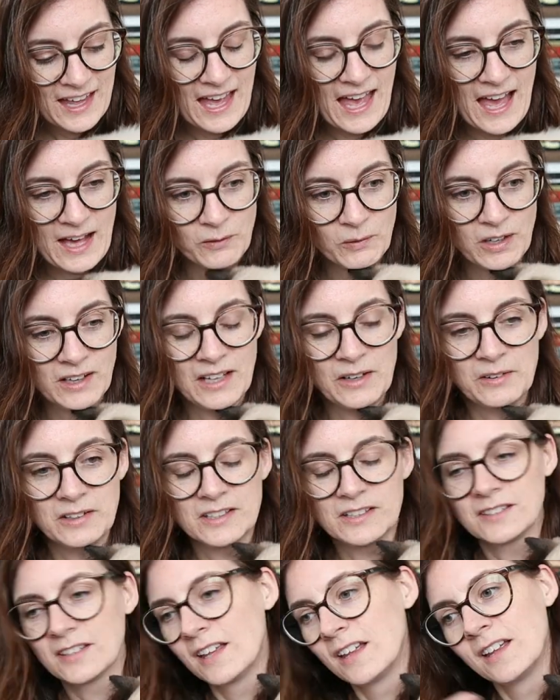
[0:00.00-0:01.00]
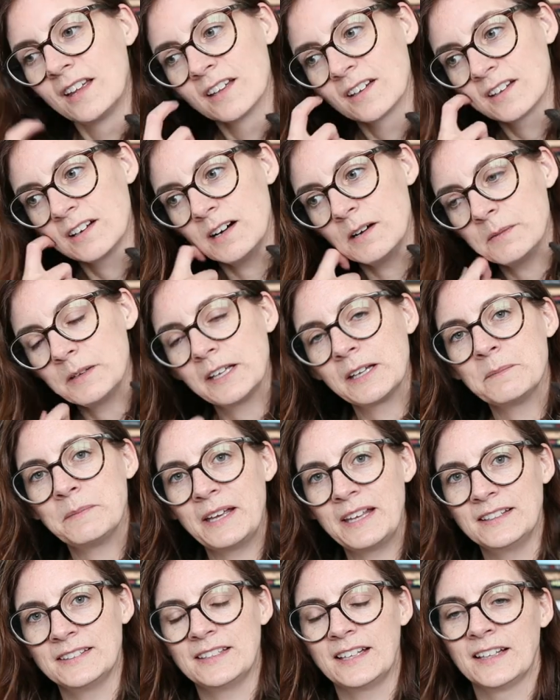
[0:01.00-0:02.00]
while I was copying and
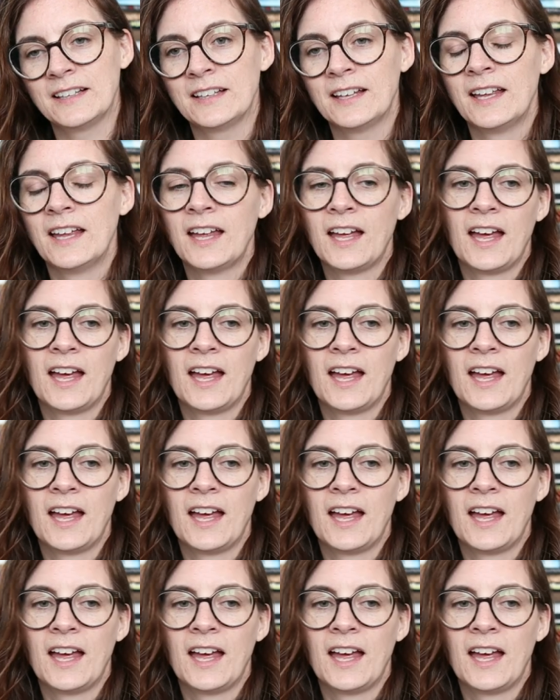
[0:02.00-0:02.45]
pasting